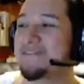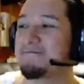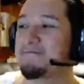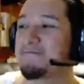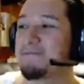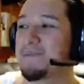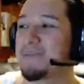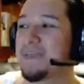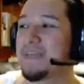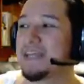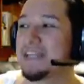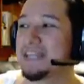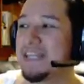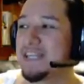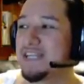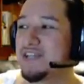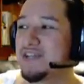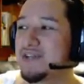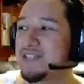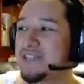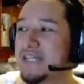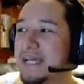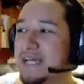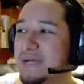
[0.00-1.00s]
and then your
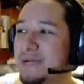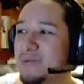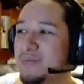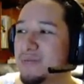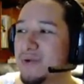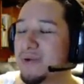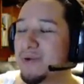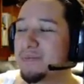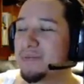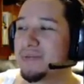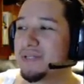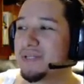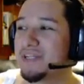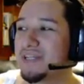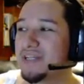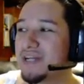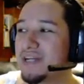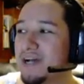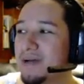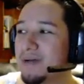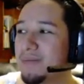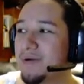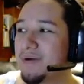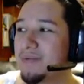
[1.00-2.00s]
attack will probably
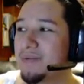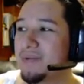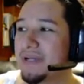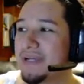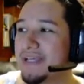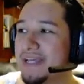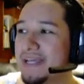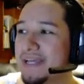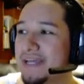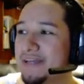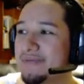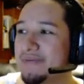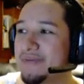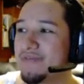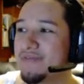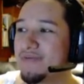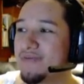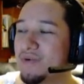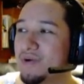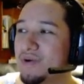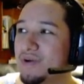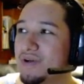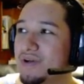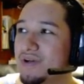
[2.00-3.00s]
come up again
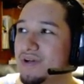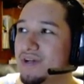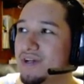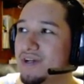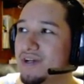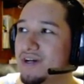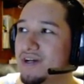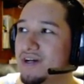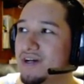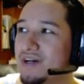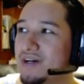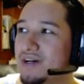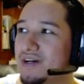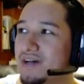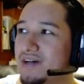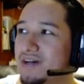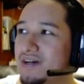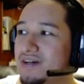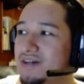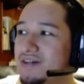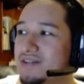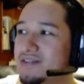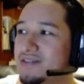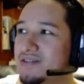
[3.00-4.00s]
before,
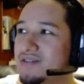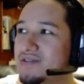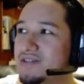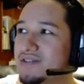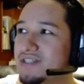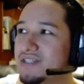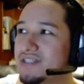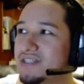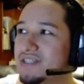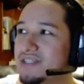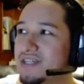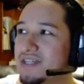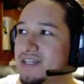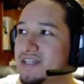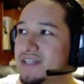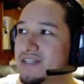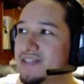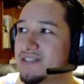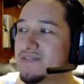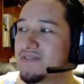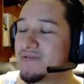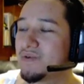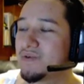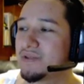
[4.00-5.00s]
so 6
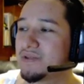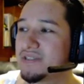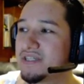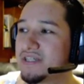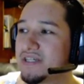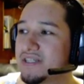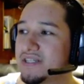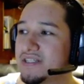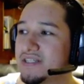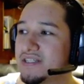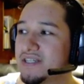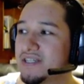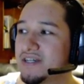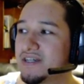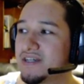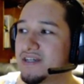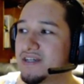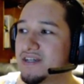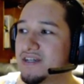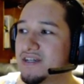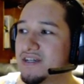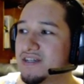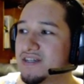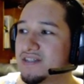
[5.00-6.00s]
seconds, 4 seconds, yeah.
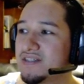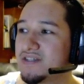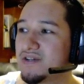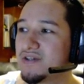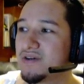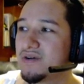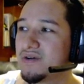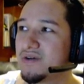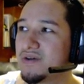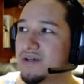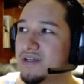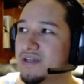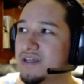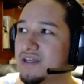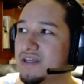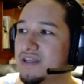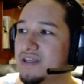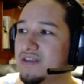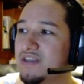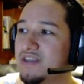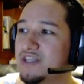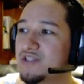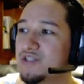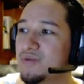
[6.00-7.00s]
So
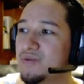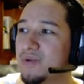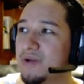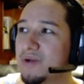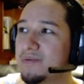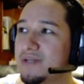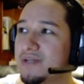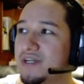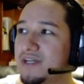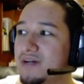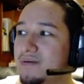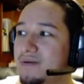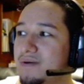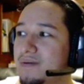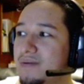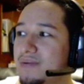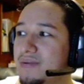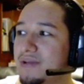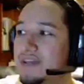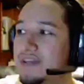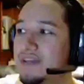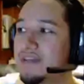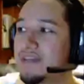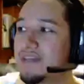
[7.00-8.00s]
this will probably come up,
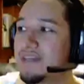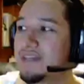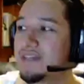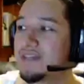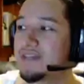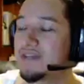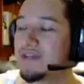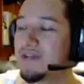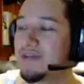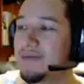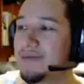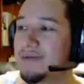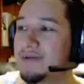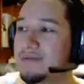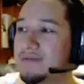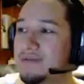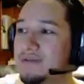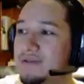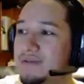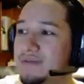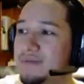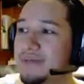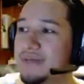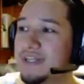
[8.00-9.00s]
and then this will come up. So
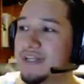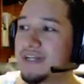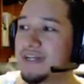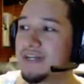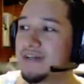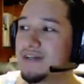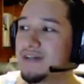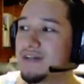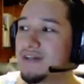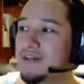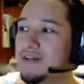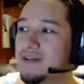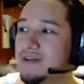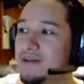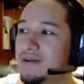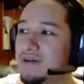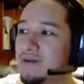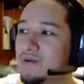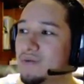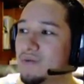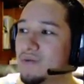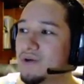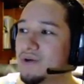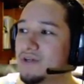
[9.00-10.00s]
it'll be like
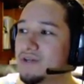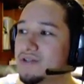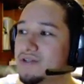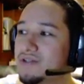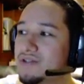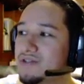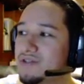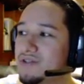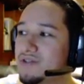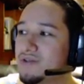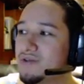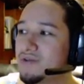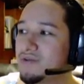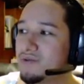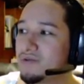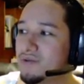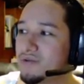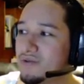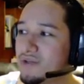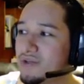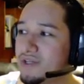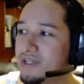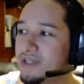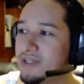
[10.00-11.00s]
1, 2,
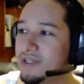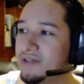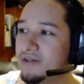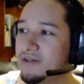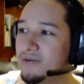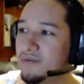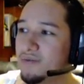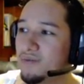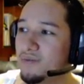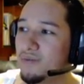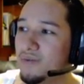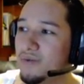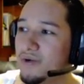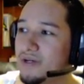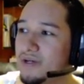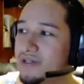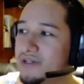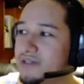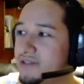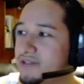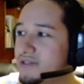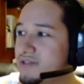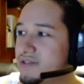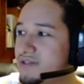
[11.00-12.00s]
3,
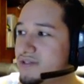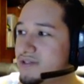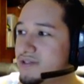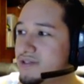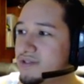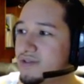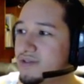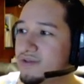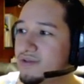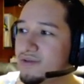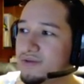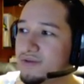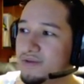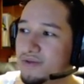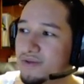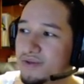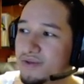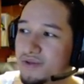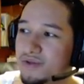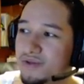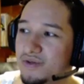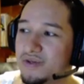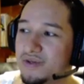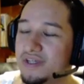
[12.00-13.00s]
1, 2,
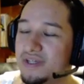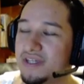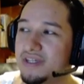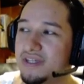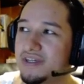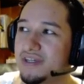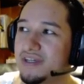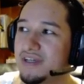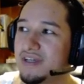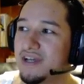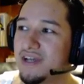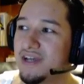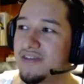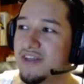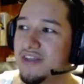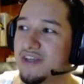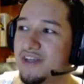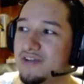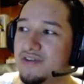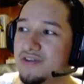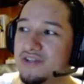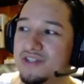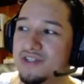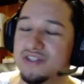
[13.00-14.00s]
3, and then
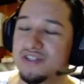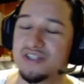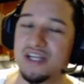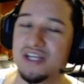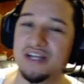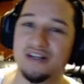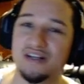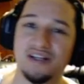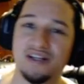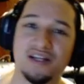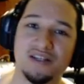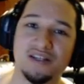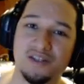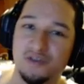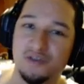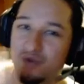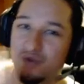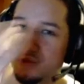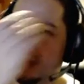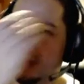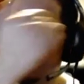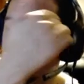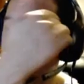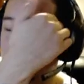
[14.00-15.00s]
you just cycle out the
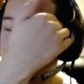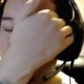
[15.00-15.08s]
cooldowns as they